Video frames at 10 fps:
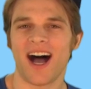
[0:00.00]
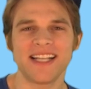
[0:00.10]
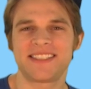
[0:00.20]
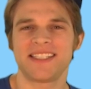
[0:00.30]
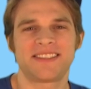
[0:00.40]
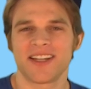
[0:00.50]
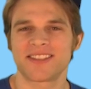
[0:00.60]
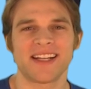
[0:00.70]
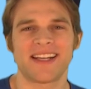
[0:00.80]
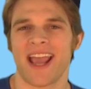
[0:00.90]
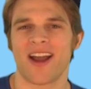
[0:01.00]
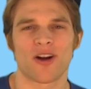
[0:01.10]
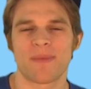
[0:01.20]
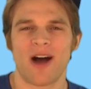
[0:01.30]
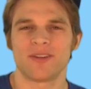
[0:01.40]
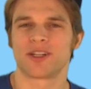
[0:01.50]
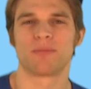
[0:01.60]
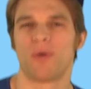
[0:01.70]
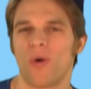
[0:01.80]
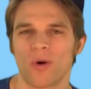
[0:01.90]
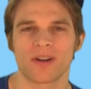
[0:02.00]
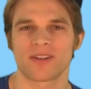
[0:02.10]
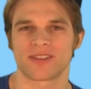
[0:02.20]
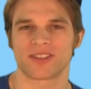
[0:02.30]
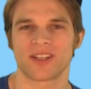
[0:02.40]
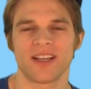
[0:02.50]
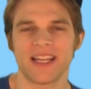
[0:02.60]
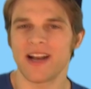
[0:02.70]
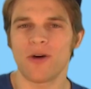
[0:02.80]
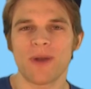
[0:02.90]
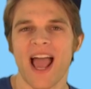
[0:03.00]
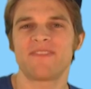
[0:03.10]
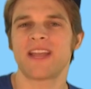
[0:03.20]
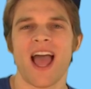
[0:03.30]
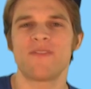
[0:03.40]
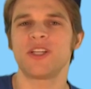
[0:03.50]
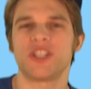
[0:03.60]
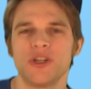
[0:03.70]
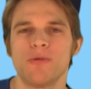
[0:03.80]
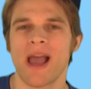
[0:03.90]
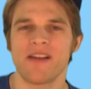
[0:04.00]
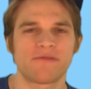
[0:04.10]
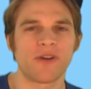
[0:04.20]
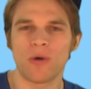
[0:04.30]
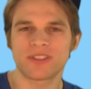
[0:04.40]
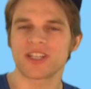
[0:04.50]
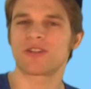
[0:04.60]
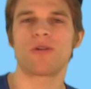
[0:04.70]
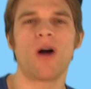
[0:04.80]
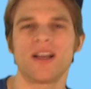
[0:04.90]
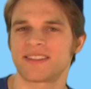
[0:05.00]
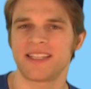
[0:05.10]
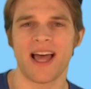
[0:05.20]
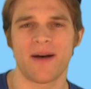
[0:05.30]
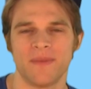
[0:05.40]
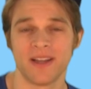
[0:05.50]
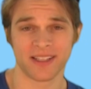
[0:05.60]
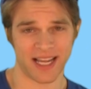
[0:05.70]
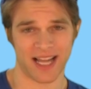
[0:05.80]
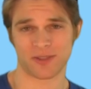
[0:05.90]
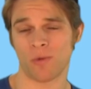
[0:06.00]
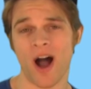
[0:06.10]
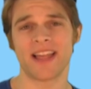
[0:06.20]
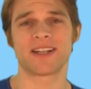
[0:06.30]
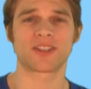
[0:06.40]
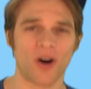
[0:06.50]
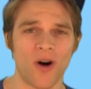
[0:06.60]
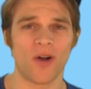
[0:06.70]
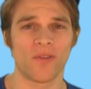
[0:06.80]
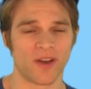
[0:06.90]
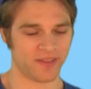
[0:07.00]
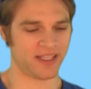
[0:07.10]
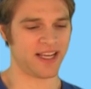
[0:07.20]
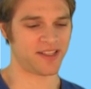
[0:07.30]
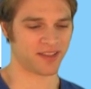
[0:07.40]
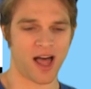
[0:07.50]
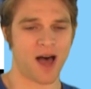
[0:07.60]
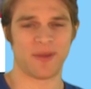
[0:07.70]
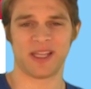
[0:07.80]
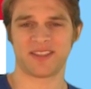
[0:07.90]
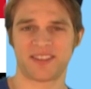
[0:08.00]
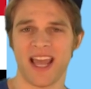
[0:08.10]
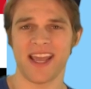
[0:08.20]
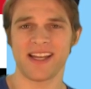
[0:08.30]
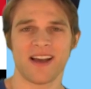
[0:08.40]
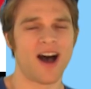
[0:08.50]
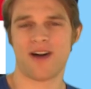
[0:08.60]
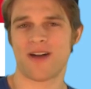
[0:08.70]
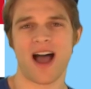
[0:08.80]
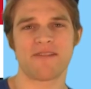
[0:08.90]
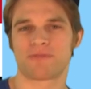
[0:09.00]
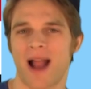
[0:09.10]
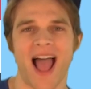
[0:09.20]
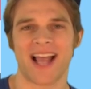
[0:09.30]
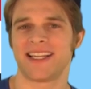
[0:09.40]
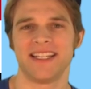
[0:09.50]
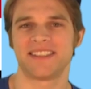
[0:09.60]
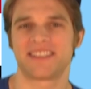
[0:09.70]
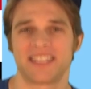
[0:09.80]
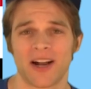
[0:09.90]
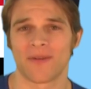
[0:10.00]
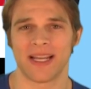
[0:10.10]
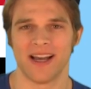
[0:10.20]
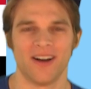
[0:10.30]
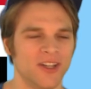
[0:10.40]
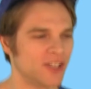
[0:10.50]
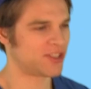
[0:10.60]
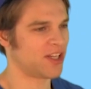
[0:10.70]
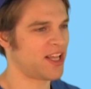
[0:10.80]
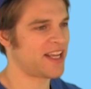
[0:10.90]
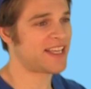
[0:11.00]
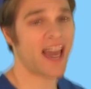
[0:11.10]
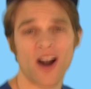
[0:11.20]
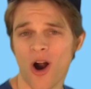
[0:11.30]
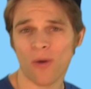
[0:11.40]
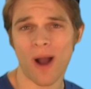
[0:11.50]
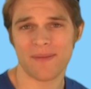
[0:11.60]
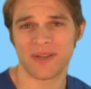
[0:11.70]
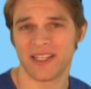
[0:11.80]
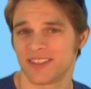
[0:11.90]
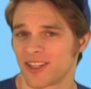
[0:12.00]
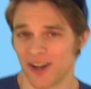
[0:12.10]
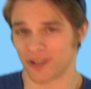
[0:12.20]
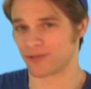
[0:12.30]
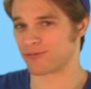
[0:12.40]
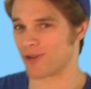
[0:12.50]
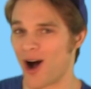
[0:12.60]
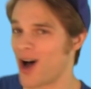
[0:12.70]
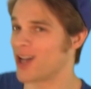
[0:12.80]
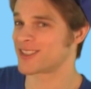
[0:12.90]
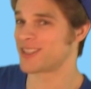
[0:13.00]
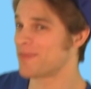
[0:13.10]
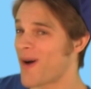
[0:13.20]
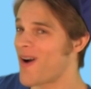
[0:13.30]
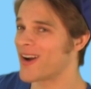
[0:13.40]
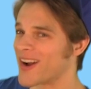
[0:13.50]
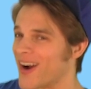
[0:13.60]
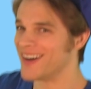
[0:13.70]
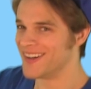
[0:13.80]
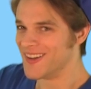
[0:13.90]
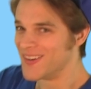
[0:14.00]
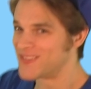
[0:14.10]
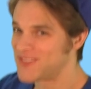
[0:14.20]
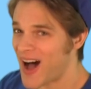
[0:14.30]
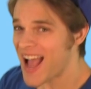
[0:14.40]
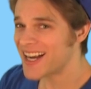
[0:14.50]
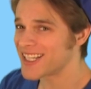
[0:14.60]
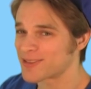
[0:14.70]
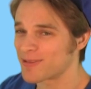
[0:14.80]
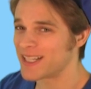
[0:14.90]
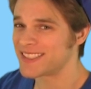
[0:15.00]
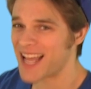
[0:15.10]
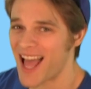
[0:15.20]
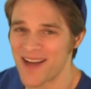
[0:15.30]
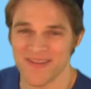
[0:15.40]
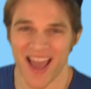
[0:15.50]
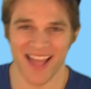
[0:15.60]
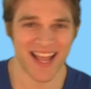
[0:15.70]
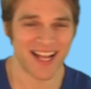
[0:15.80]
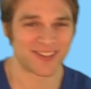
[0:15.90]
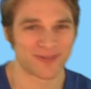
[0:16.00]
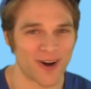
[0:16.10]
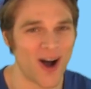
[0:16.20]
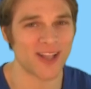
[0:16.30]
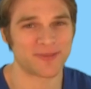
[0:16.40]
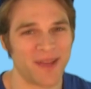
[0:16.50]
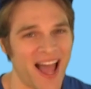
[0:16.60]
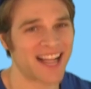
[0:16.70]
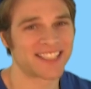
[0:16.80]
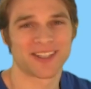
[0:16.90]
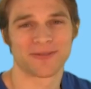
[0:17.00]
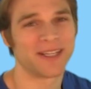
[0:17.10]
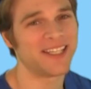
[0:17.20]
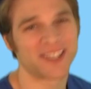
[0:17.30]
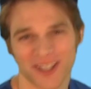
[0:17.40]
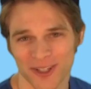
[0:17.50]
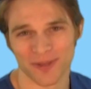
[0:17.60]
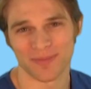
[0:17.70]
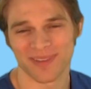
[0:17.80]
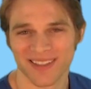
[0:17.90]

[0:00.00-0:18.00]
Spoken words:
ISIS doesn't care about your borders. They don't have to have a UN vote to cross them. That's why they're called the Islamic State of Iraq and Syria. So they get our weapons, cross the border, fight us with them, and then cross back to recoup.